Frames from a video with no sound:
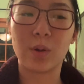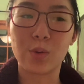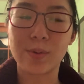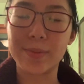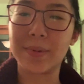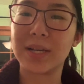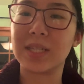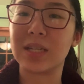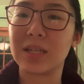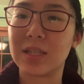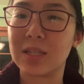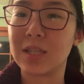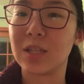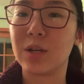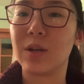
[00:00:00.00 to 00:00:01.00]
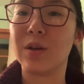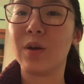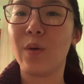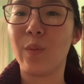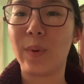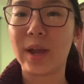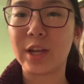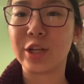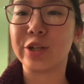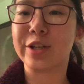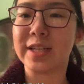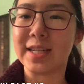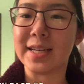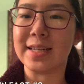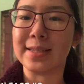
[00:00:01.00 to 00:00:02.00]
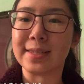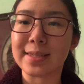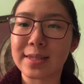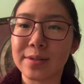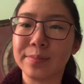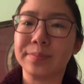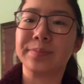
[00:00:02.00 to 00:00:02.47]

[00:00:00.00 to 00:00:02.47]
we mix it into the wet ingredients.